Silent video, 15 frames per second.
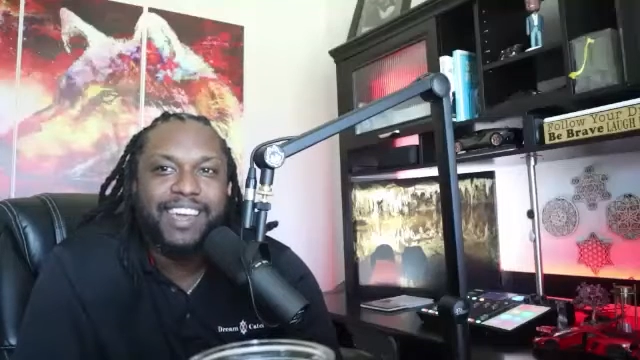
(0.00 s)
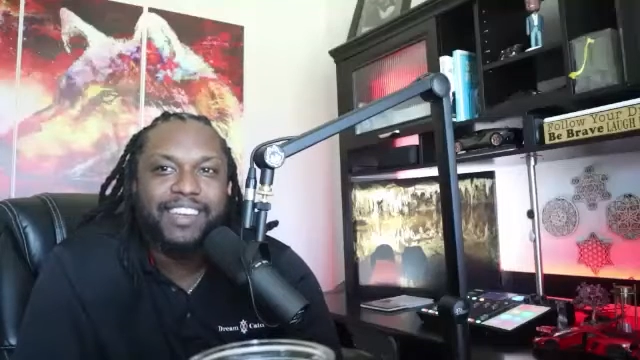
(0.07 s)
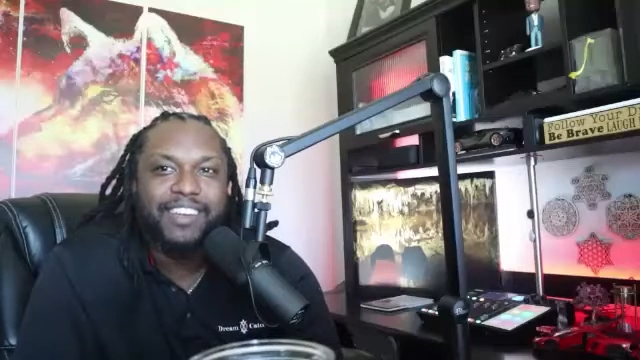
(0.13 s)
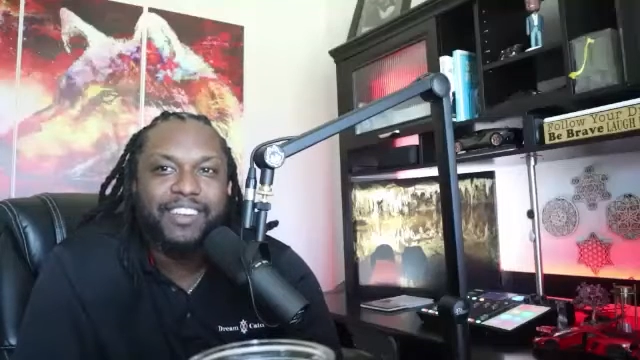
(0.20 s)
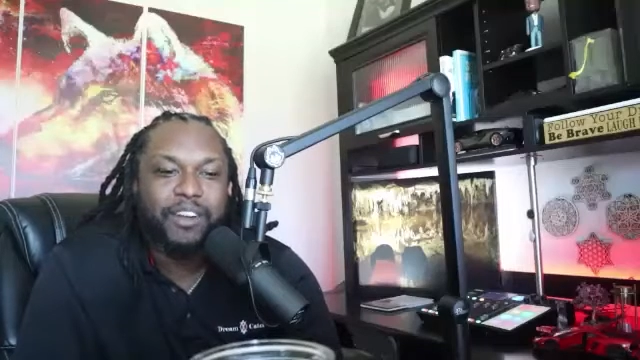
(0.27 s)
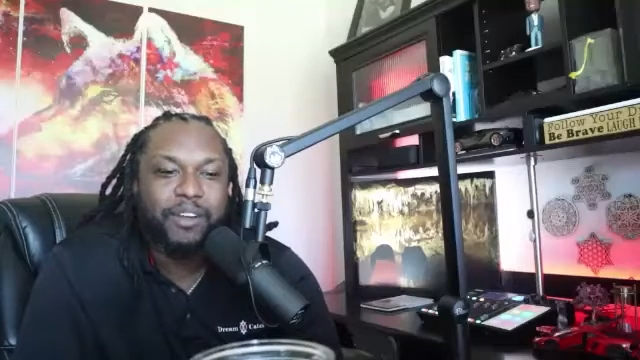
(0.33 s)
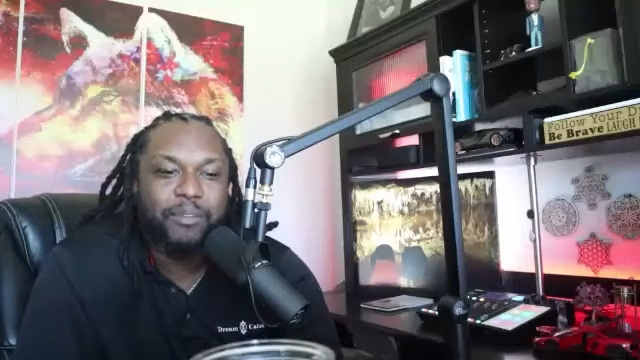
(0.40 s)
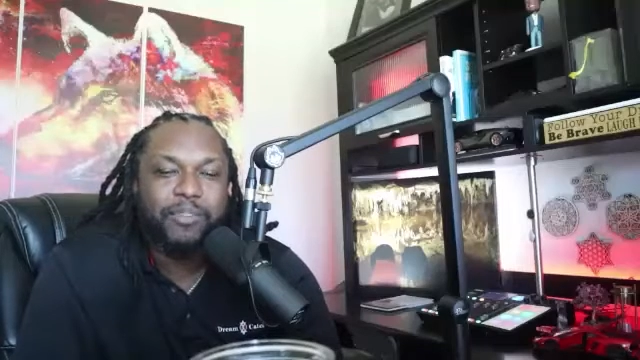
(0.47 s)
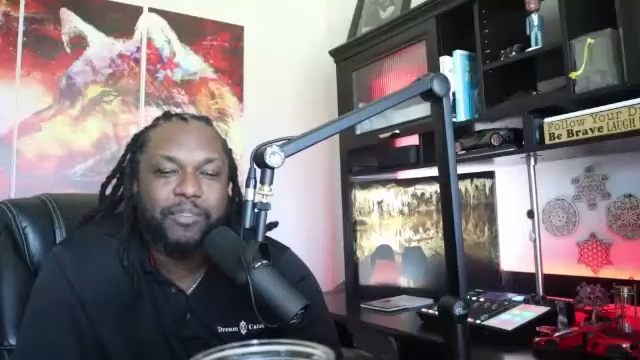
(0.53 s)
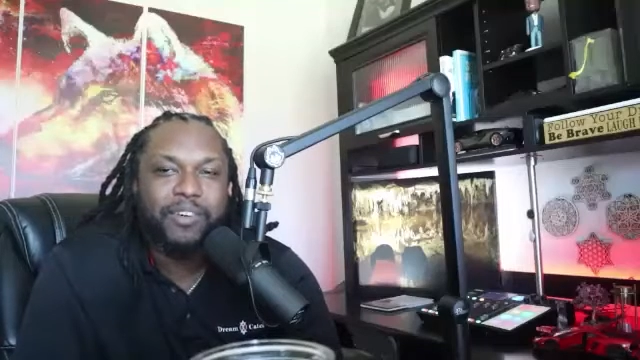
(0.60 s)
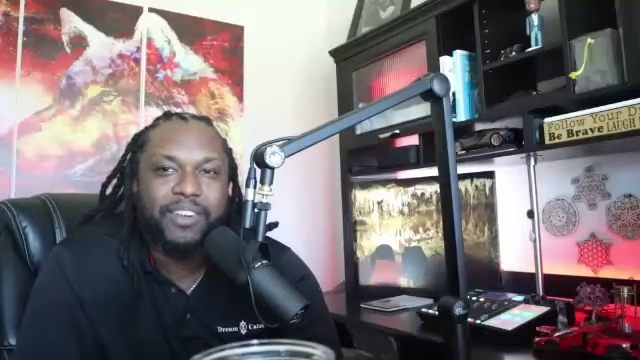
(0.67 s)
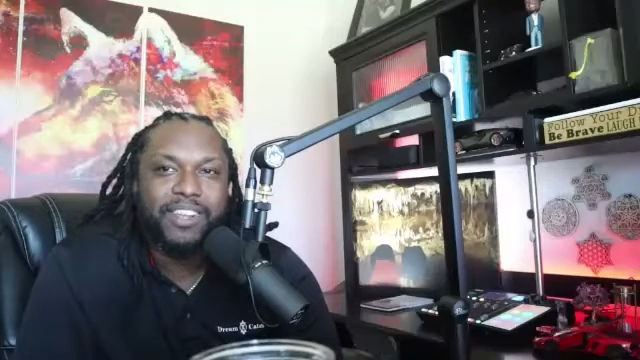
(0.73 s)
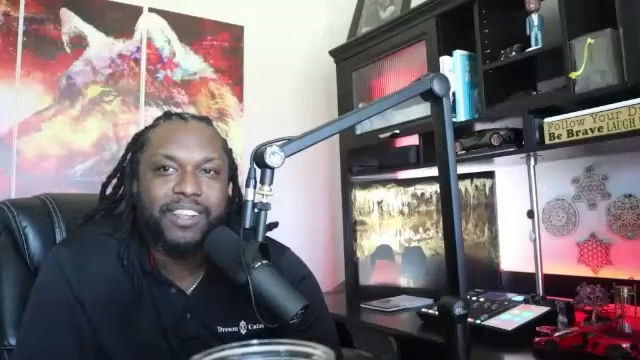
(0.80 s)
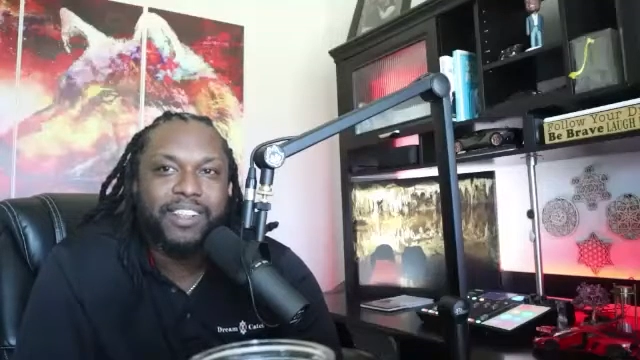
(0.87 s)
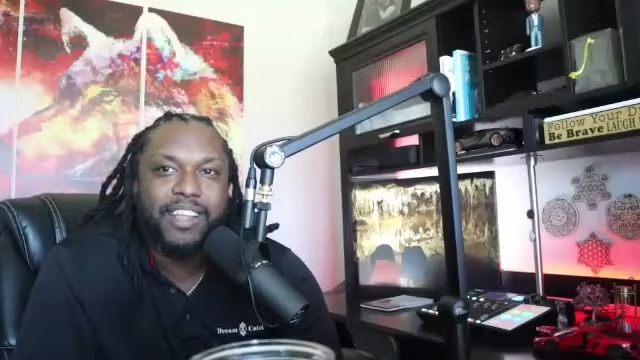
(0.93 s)
I'm
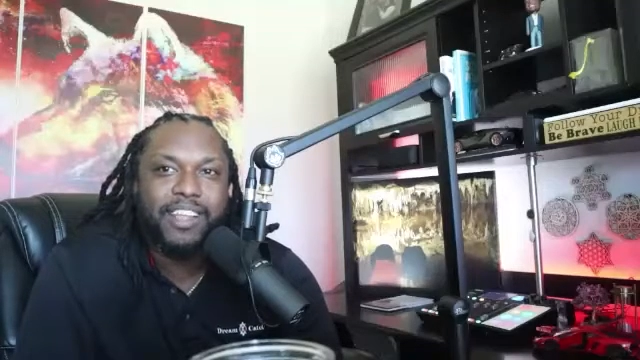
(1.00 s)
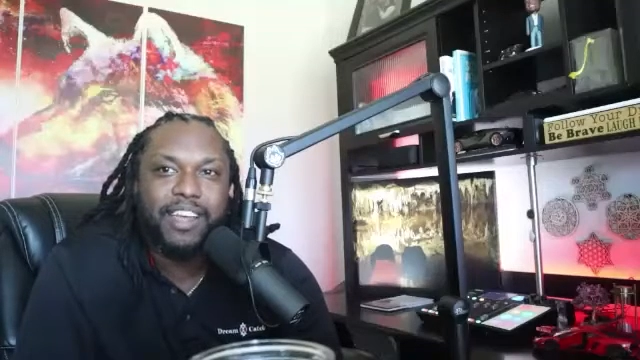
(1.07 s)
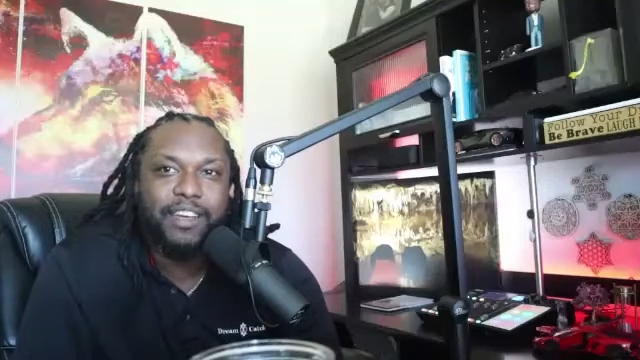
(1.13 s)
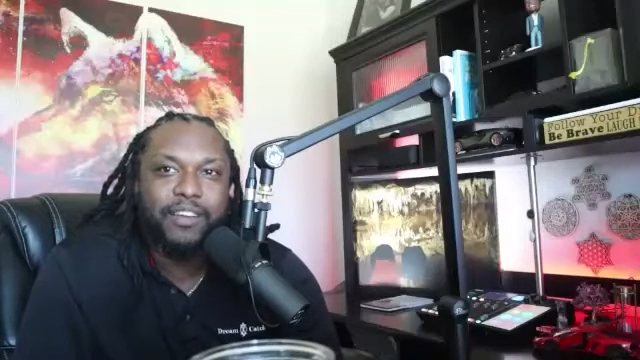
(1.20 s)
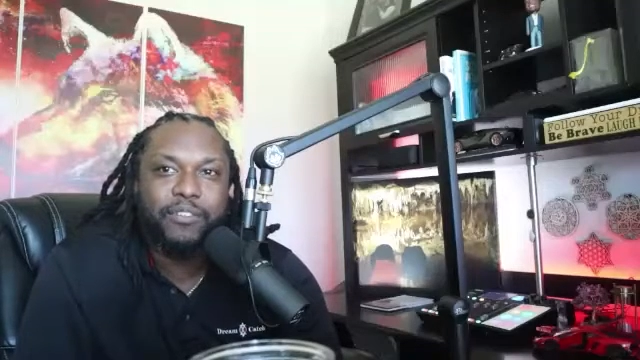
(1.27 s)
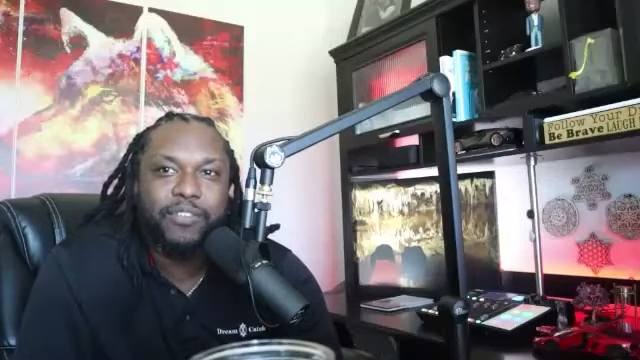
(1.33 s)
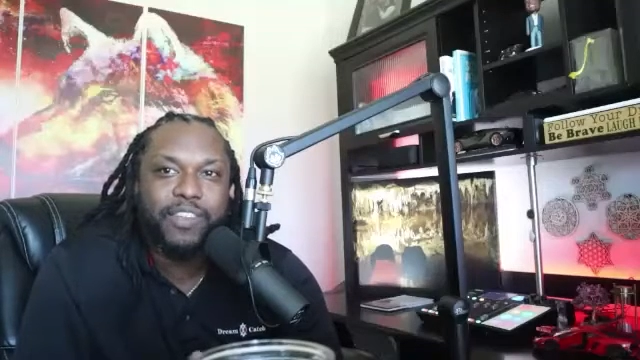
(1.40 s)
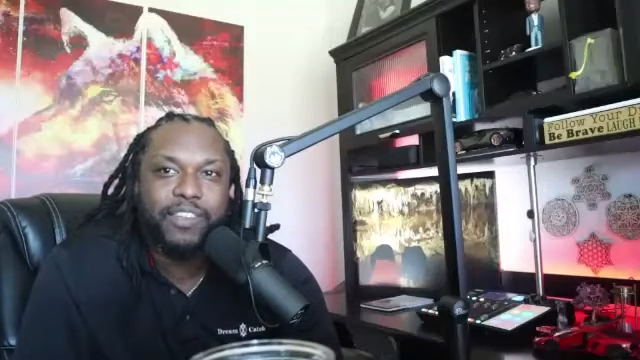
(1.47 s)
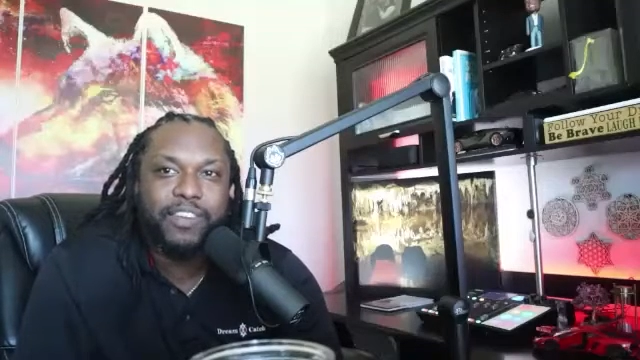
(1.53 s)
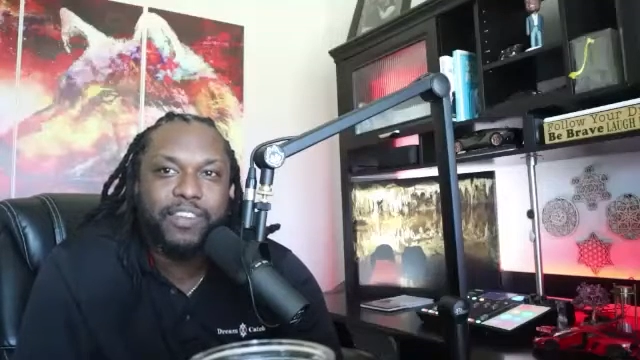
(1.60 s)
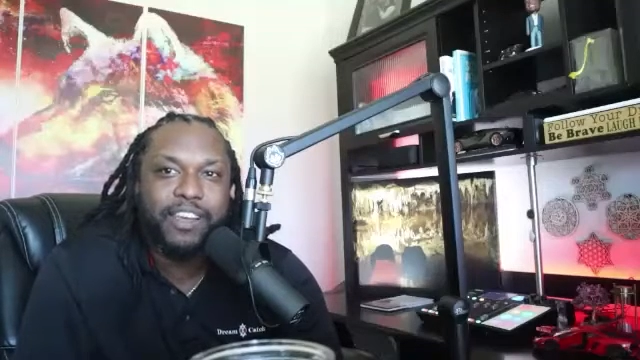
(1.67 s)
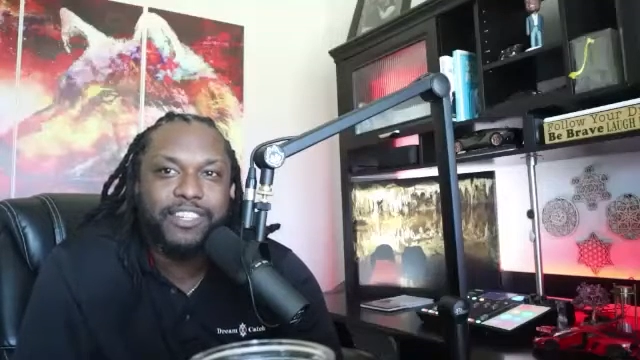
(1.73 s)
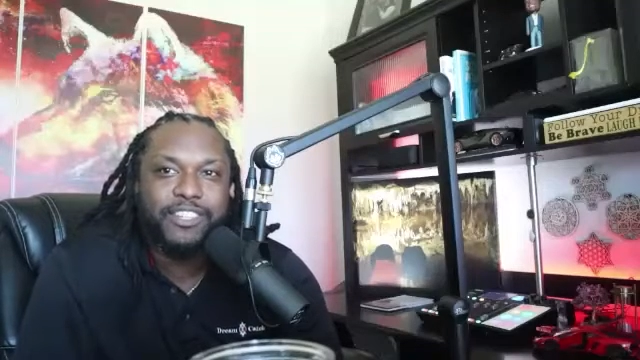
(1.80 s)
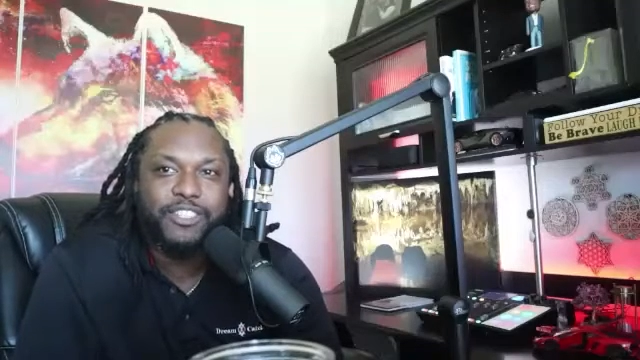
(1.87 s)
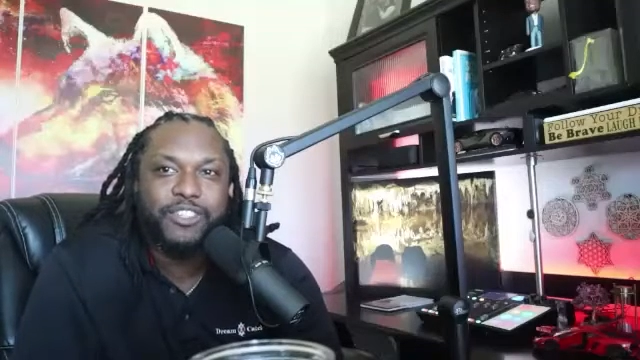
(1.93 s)
going to live a
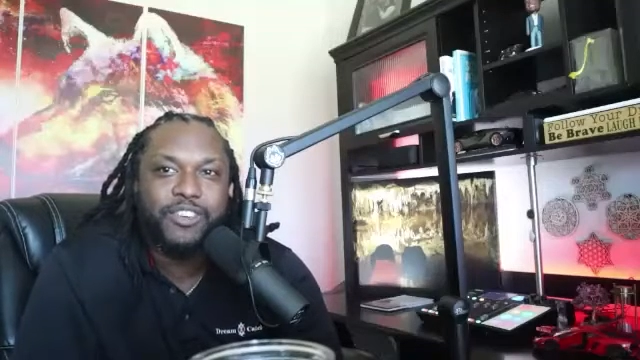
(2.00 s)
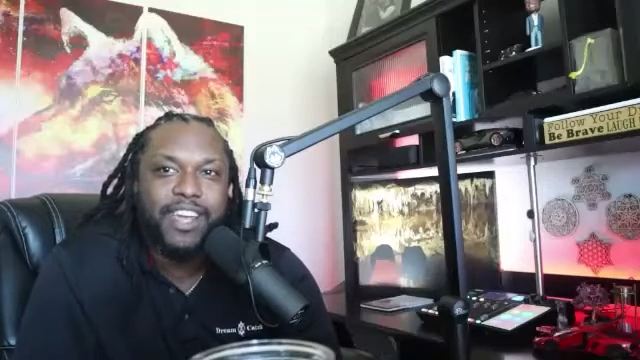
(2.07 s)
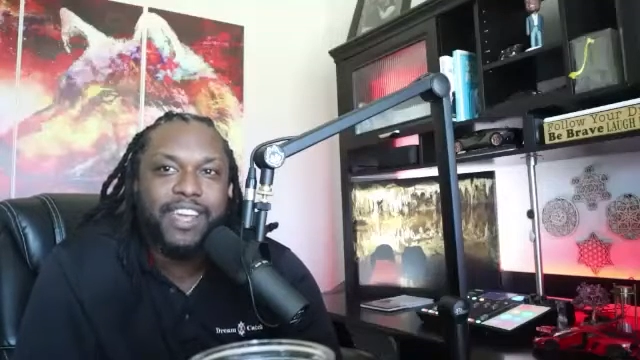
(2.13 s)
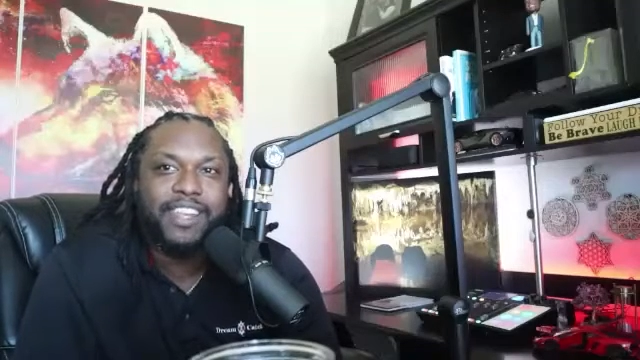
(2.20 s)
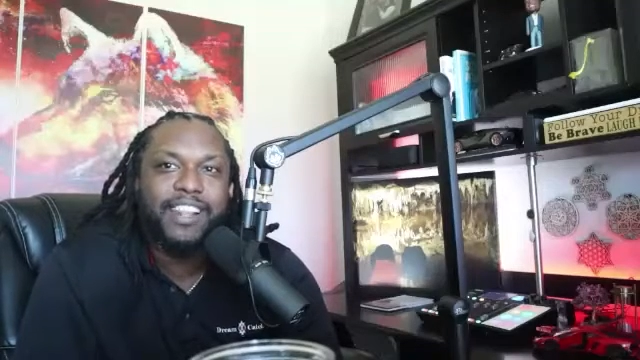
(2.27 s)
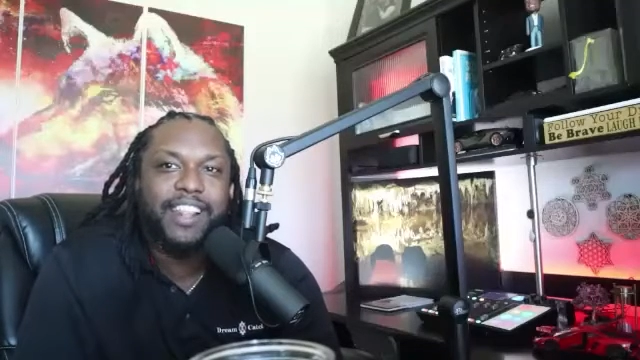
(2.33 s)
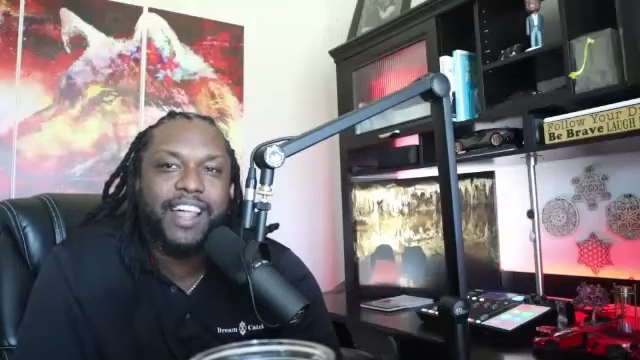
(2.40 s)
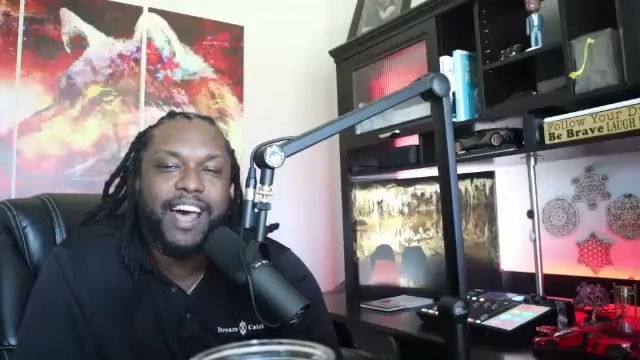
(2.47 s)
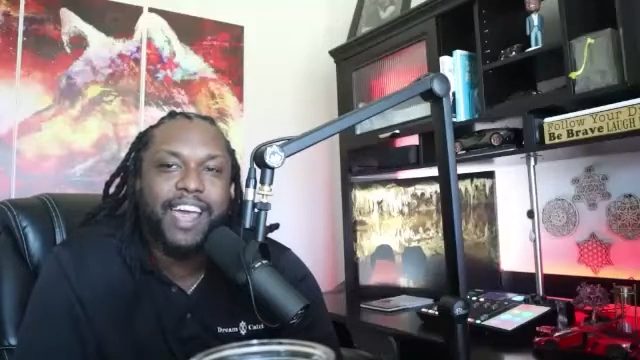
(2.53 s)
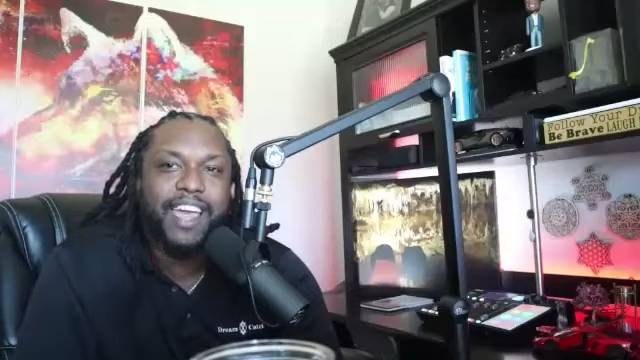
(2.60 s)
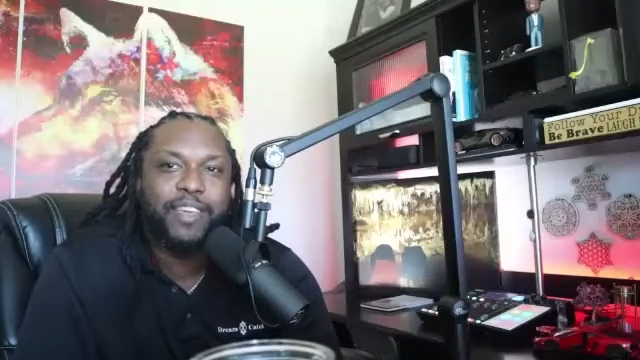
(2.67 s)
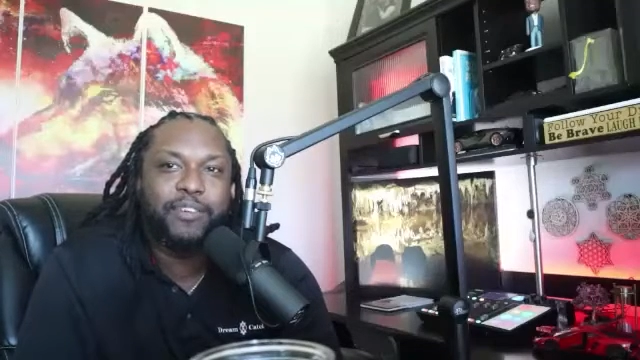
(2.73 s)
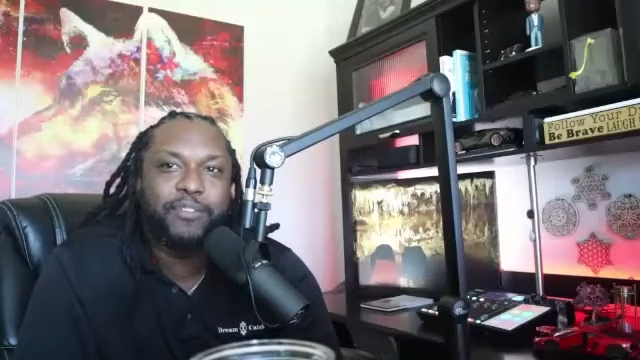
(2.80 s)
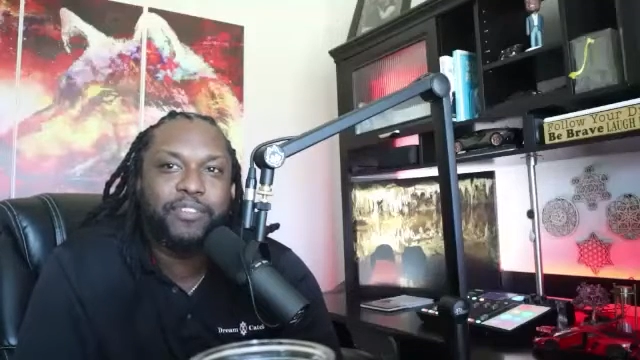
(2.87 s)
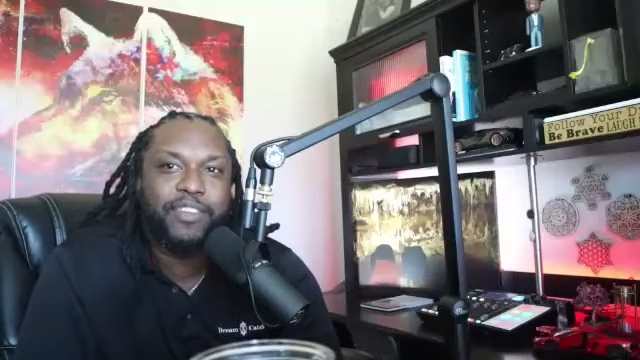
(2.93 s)
constrained life,